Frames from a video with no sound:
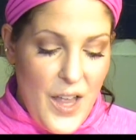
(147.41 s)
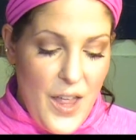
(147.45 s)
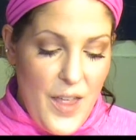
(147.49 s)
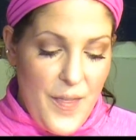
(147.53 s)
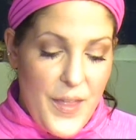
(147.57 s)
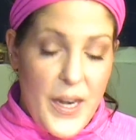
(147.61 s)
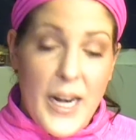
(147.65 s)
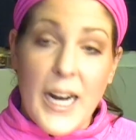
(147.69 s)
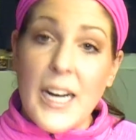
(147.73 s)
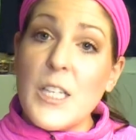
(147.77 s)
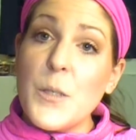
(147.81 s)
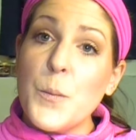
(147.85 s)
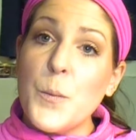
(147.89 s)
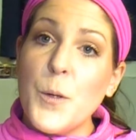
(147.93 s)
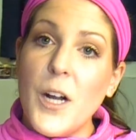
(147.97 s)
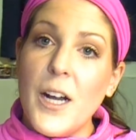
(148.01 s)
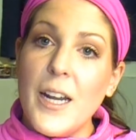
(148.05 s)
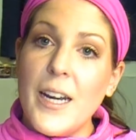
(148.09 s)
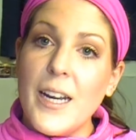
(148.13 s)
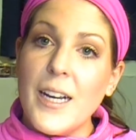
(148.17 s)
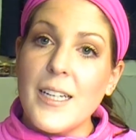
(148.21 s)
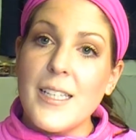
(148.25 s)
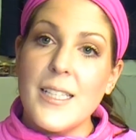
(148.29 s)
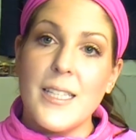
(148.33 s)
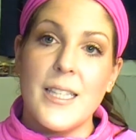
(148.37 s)
The next
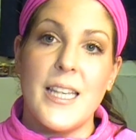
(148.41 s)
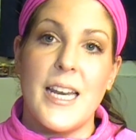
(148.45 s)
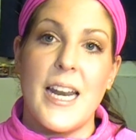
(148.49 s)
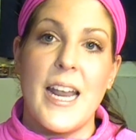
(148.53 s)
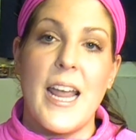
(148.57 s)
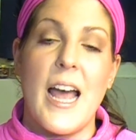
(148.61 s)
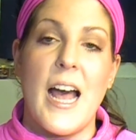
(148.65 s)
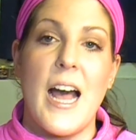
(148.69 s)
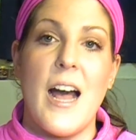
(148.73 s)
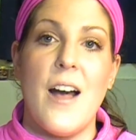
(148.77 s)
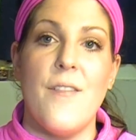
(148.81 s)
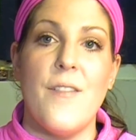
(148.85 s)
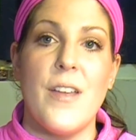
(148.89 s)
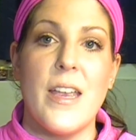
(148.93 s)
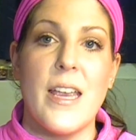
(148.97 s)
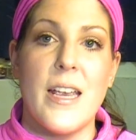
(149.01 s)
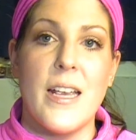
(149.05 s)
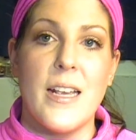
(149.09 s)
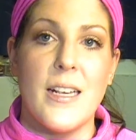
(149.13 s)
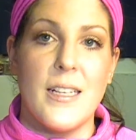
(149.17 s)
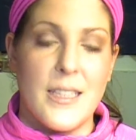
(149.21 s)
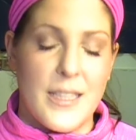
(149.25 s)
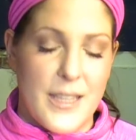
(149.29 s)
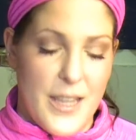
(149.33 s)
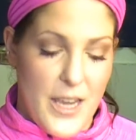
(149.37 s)
product that I have
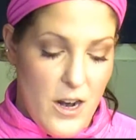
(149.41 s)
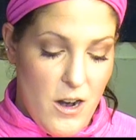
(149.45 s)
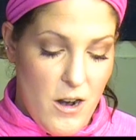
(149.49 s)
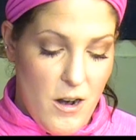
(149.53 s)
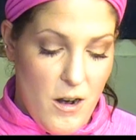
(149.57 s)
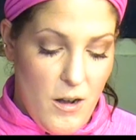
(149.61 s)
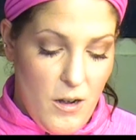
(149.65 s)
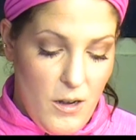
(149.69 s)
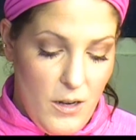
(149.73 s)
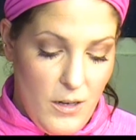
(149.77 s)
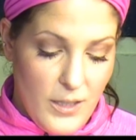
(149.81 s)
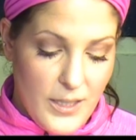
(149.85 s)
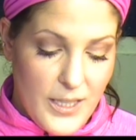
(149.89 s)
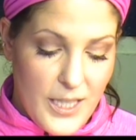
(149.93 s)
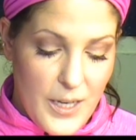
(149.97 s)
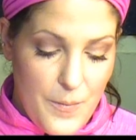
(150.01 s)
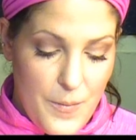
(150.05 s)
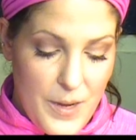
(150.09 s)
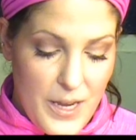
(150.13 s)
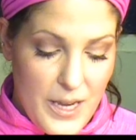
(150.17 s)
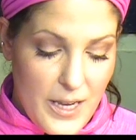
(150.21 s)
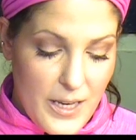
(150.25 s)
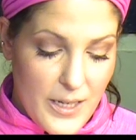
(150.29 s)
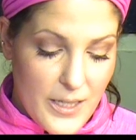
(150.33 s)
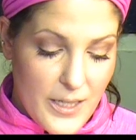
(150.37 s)
is their
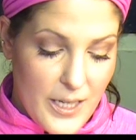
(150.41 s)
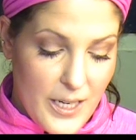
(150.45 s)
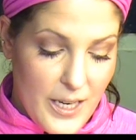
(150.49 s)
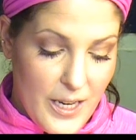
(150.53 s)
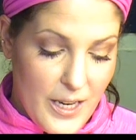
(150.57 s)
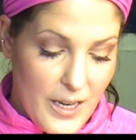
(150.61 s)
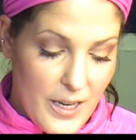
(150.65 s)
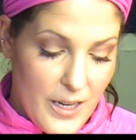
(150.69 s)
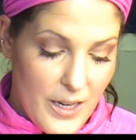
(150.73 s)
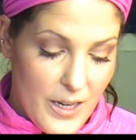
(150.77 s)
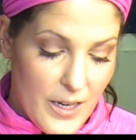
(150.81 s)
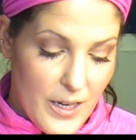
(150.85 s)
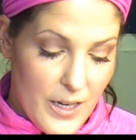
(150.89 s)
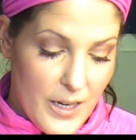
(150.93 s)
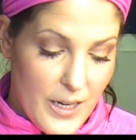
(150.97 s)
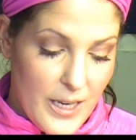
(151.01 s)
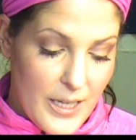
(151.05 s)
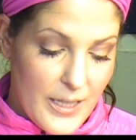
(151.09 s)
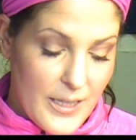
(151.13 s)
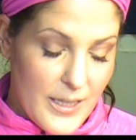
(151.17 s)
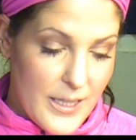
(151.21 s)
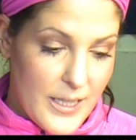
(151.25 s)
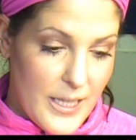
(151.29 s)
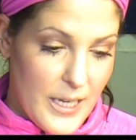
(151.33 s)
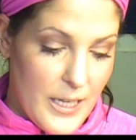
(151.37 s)
Ultimate
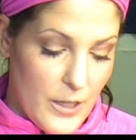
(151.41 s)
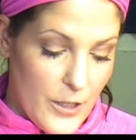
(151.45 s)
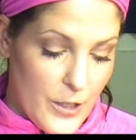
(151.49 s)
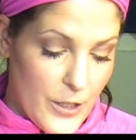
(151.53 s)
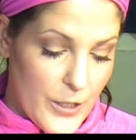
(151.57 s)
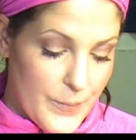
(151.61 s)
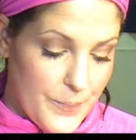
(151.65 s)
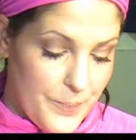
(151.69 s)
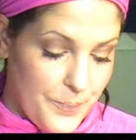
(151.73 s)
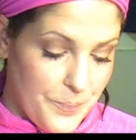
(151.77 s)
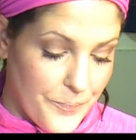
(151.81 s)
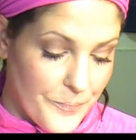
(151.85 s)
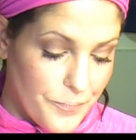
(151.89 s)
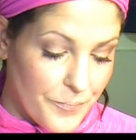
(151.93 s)
Concealer.